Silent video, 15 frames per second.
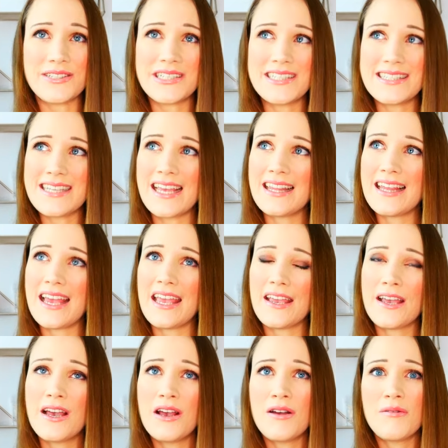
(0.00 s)
So I'd say
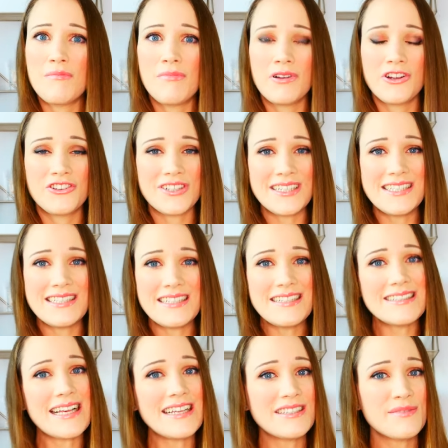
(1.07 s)
like green tea
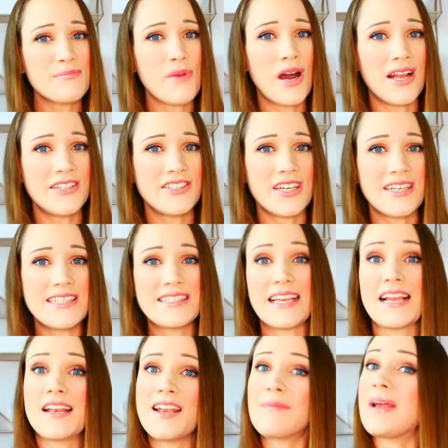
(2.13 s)
slash matcha is
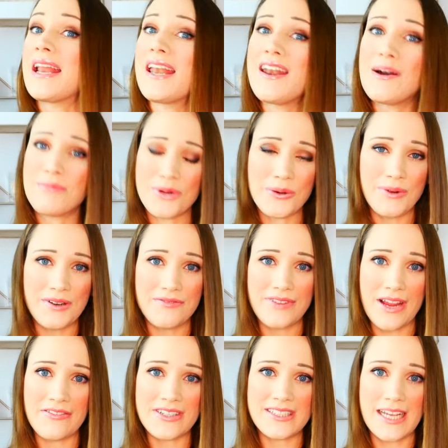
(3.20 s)
like my number one
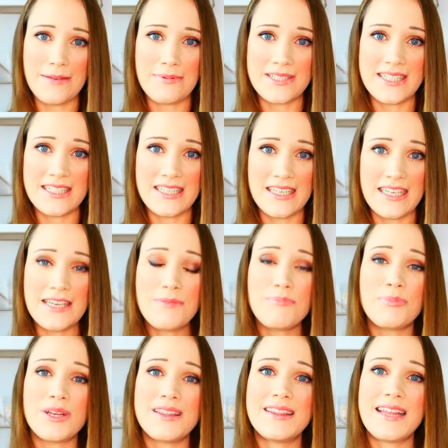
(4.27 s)
favorite type of tea,
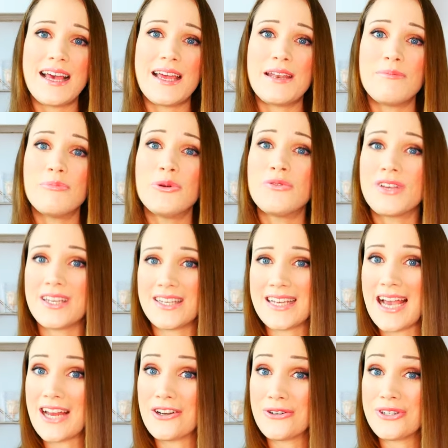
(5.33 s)
but then moving into
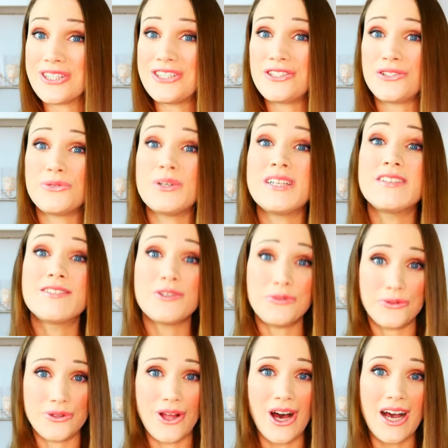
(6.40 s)
category two is
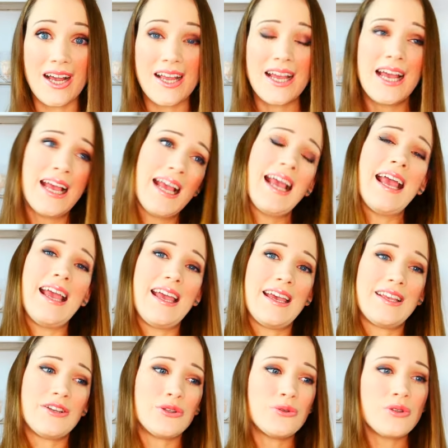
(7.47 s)
oolong.
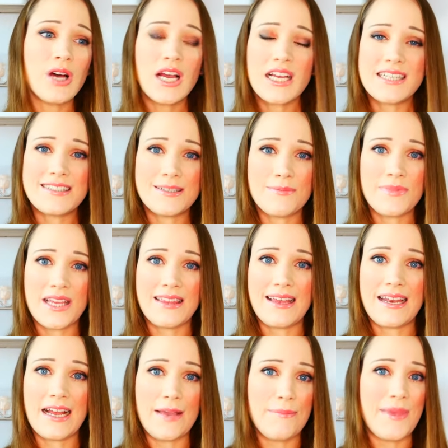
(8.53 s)
And oolong is something
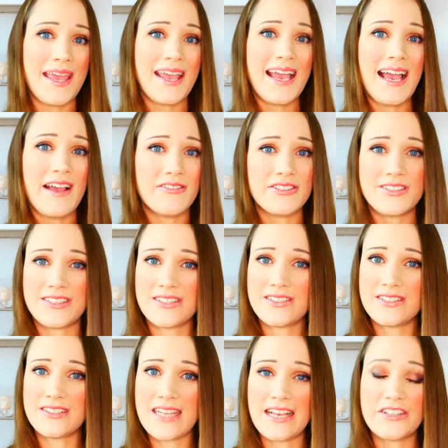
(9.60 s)
that I make every
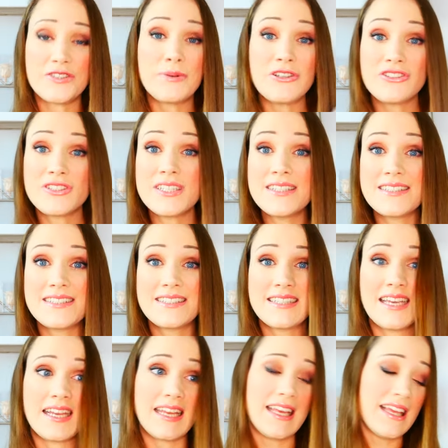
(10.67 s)
single day, especially the
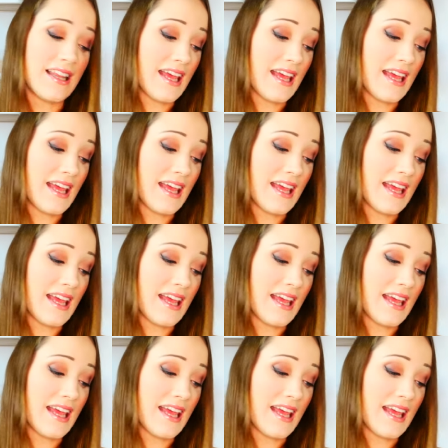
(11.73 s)
skinny.